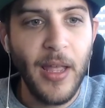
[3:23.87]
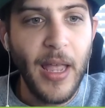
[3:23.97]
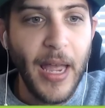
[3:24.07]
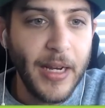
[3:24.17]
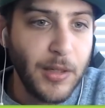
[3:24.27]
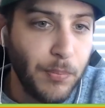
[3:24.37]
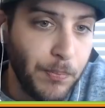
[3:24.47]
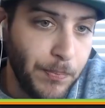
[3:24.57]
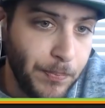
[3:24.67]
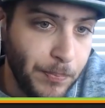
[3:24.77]
And he's
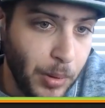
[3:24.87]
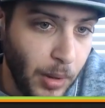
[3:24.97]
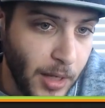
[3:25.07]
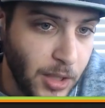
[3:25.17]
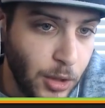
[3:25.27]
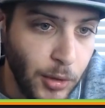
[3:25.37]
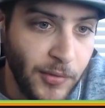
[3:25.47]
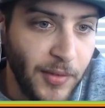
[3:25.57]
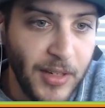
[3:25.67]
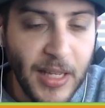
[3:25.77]
plus
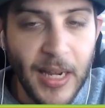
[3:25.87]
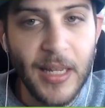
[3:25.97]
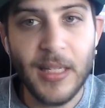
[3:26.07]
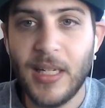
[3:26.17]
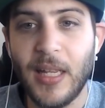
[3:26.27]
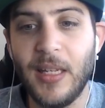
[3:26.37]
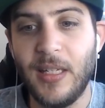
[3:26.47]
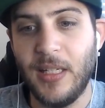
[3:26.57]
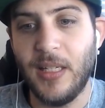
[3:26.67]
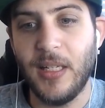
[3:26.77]
258 inside the
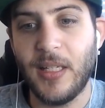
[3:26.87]
distance.